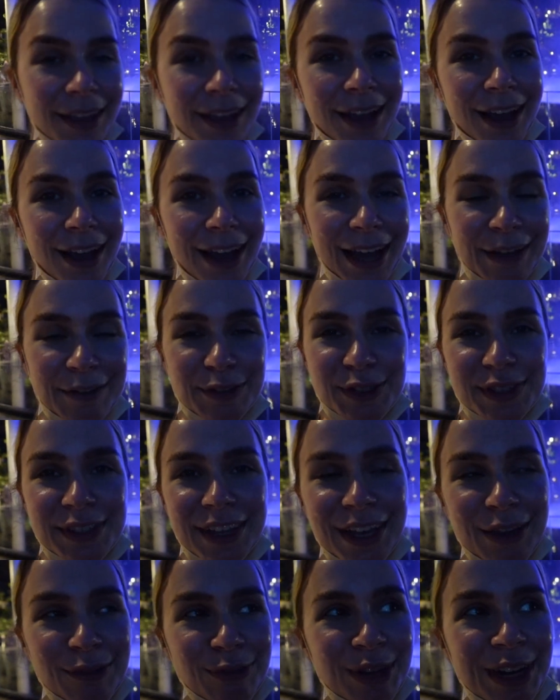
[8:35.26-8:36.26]
I have to
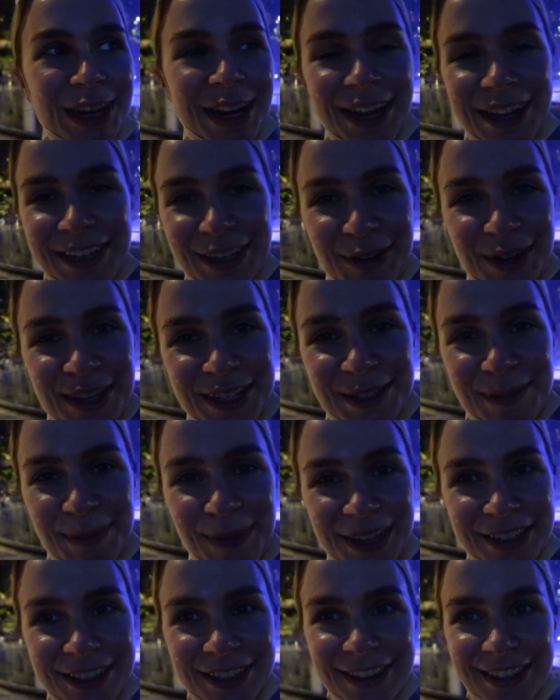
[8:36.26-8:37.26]
say I really
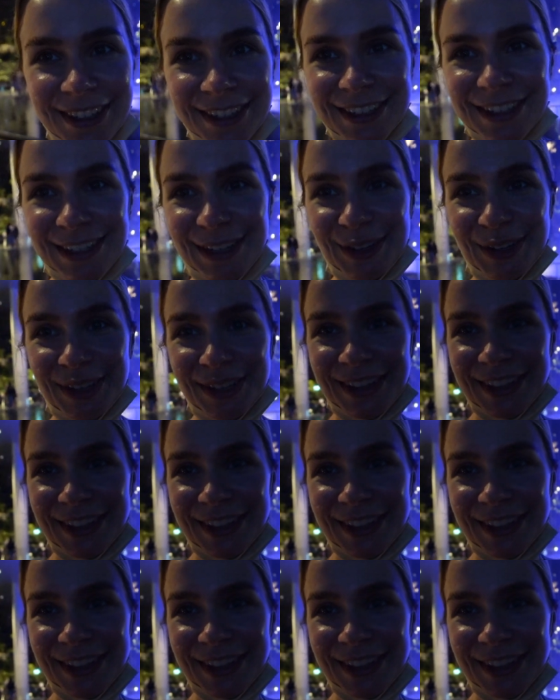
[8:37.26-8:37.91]
underestimated this. Look at